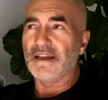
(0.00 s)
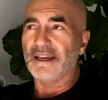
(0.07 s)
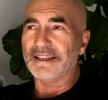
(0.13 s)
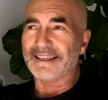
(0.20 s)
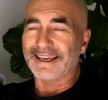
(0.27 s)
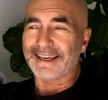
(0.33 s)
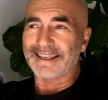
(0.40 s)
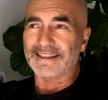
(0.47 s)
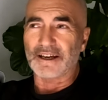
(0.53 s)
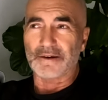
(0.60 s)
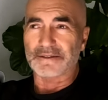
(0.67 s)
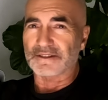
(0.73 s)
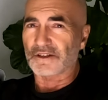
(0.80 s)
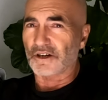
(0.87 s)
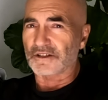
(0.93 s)
Again, I
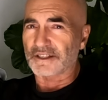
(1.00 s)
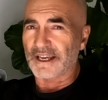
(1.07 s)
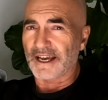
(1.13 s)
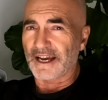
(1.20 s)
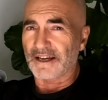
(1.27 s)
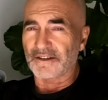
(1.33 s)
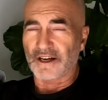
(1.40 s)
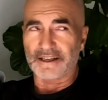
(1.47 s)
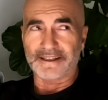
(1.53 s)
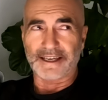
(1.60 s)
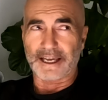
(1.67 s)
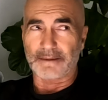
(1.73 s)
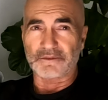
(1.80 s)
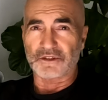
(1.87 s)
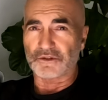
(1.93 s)
was knocked out. I came